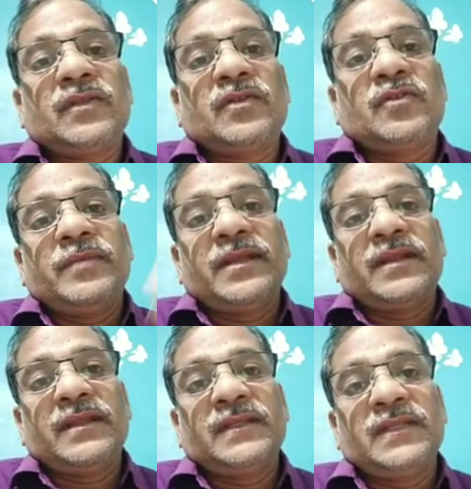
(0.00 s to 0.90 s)
to be
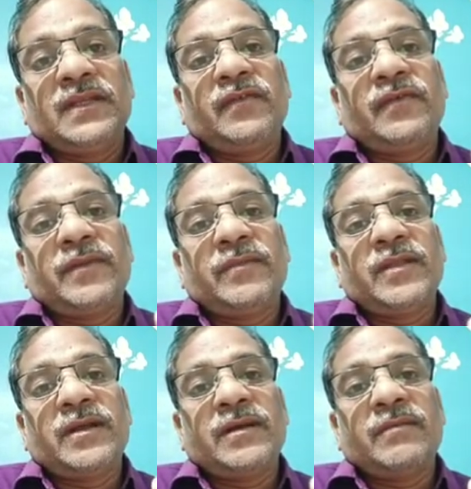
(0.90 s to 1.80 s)
received from
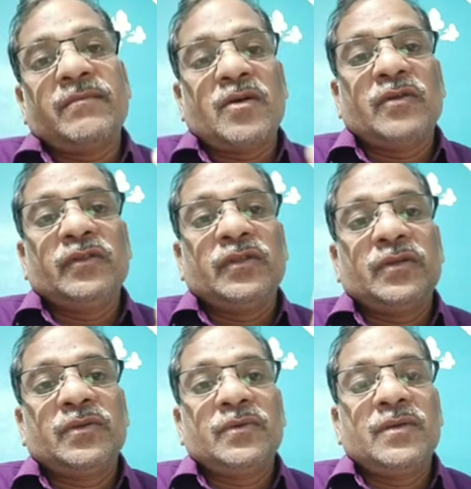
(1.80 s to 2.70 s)
the mouth
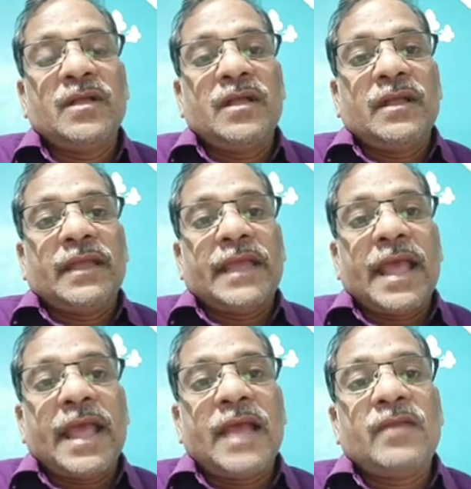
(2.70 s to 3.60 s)
to a
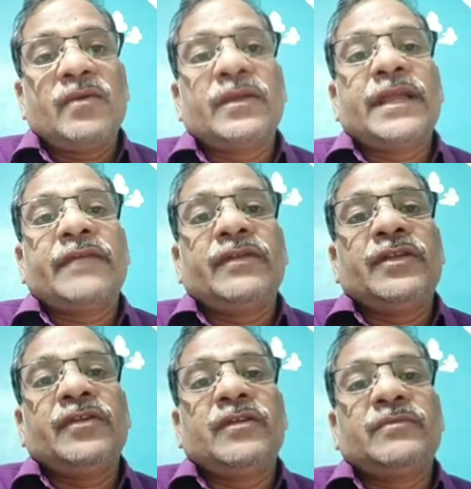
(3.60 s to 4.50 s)
hollow
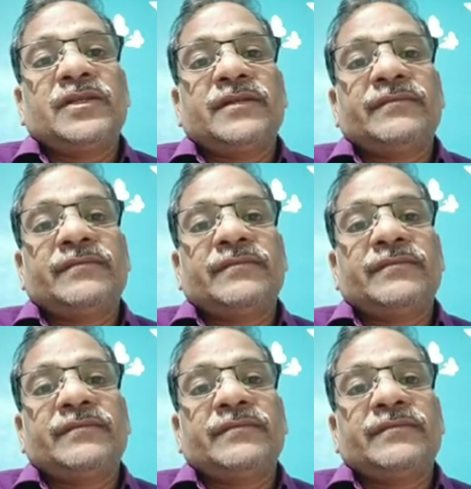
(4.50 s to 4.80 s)
cavity observed.